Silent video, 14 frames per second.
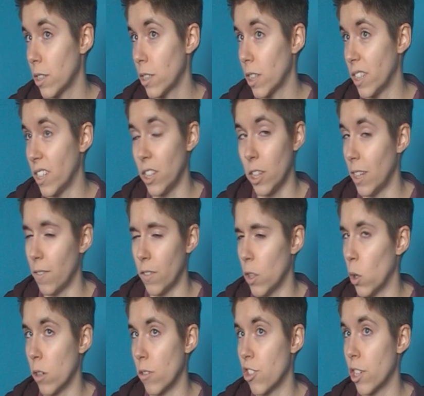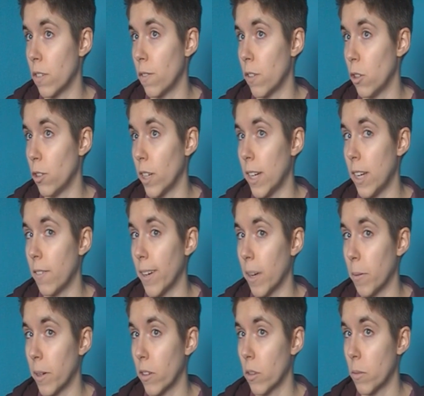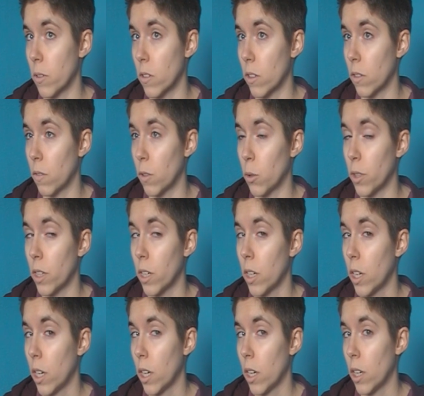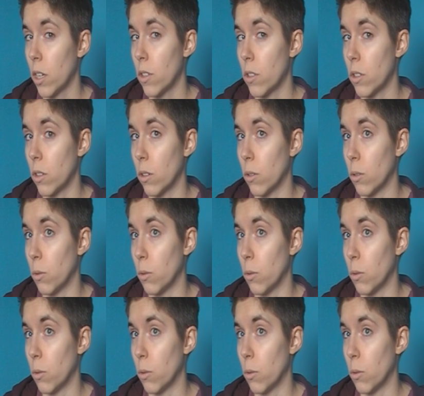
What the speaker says: didn't even know I was gender fluid. I never came out to them as gender fluid, so